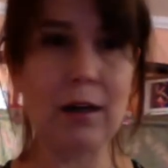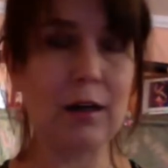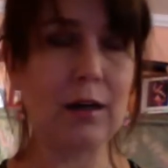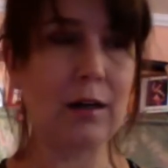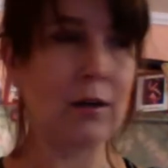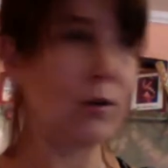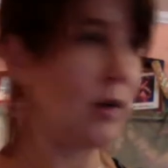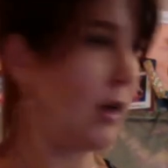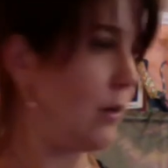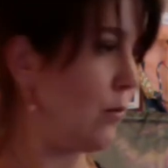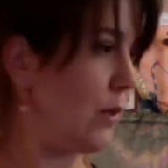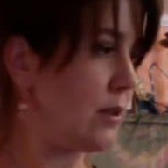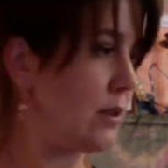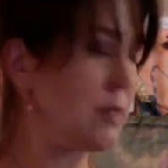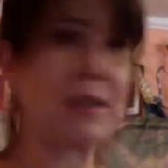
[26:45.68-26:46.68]
okay,
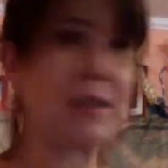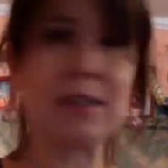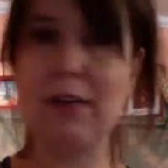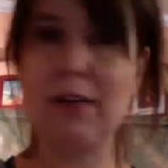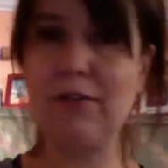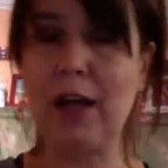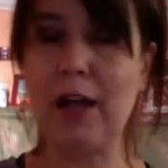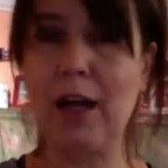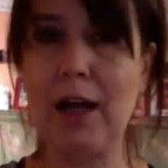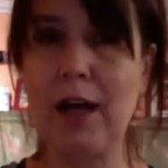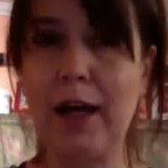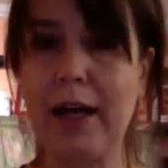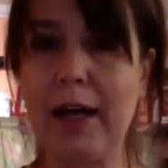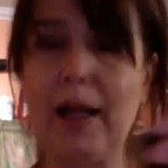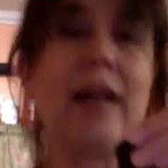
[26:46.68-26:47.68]
where's my stuff?
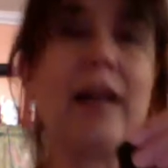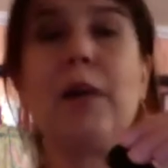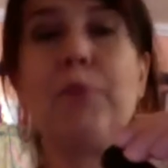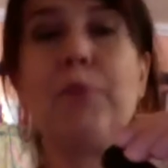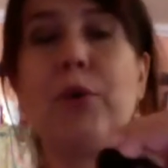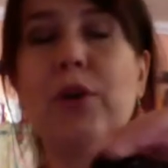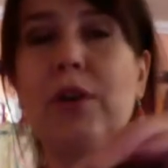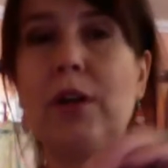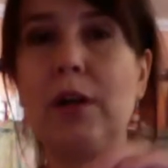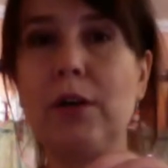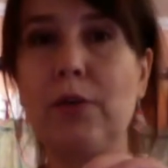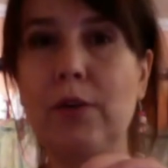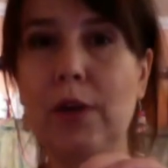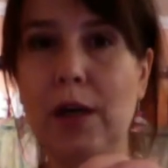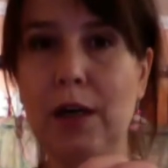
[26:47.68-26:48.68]
And I put
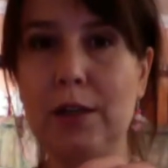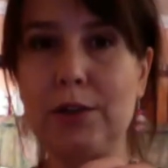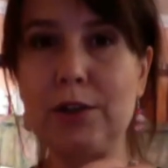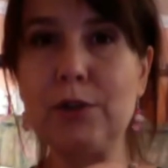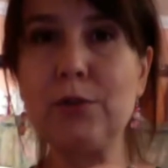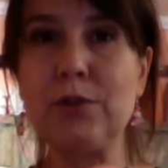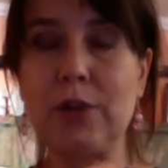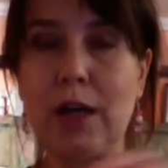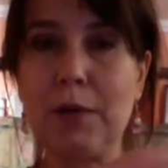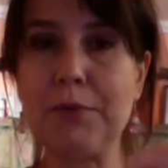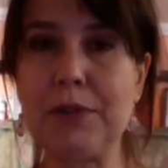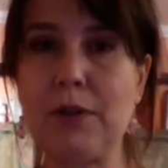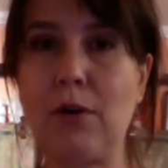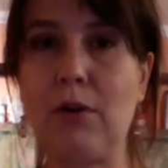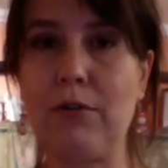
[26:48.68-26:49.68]
2
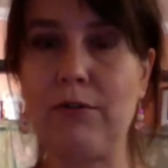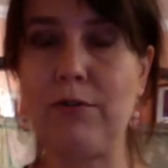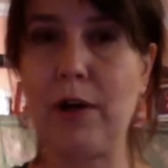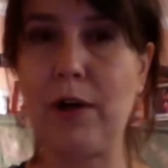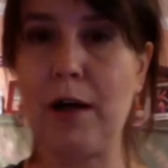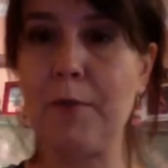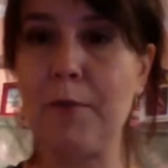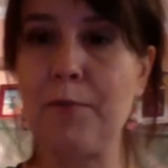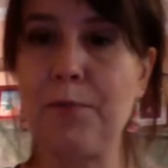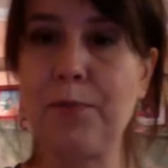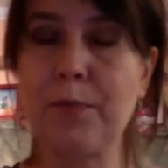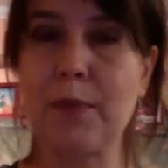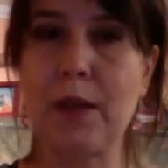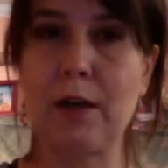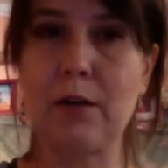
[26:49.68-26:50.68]
drops of
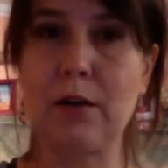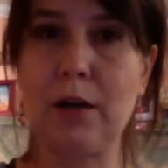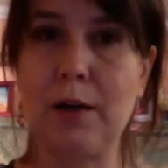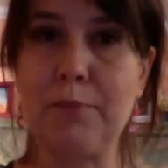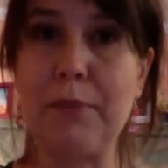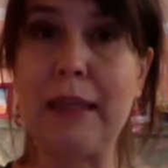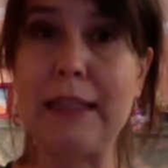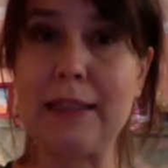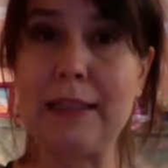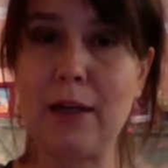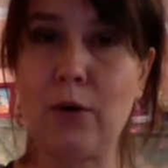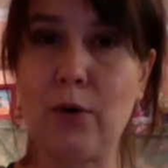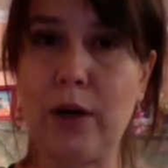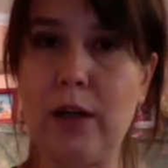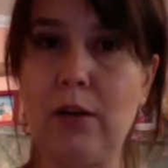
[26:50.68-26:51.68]

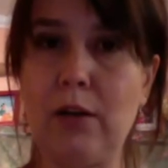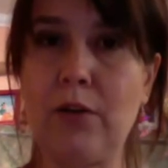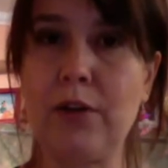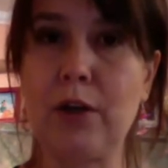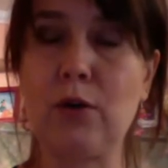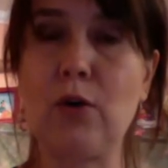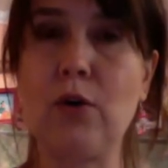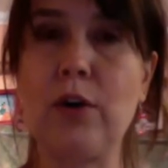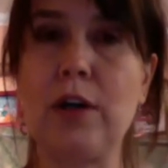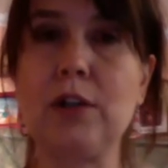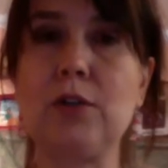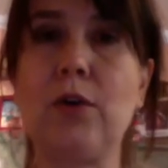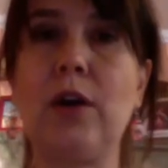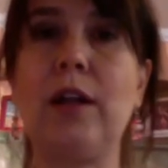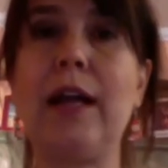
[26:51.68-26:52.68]
Melissa oil on the
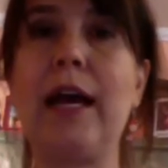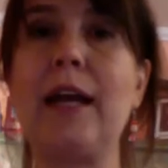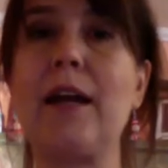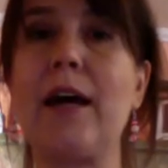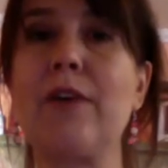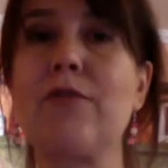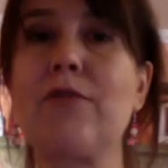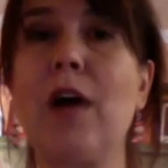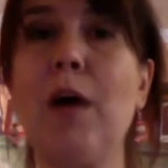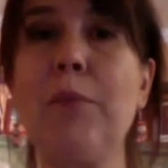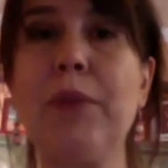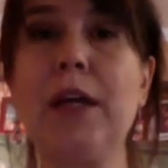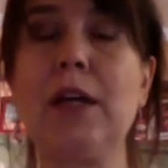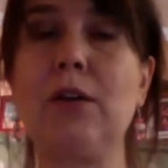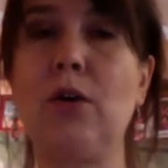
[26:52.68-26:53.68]
coconut oil, and I
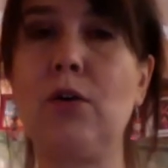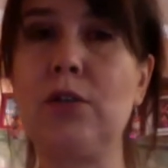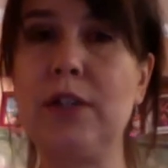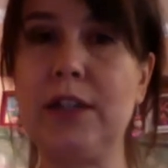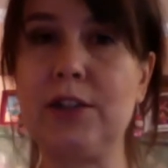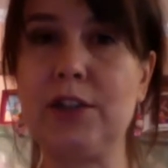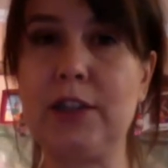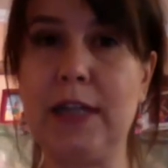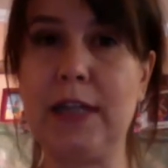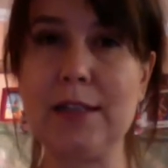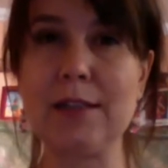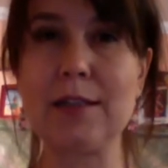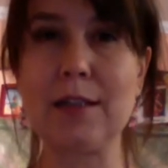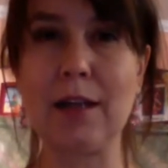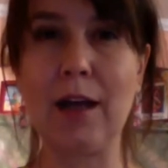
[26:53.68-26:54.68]
rubbed it on their chest.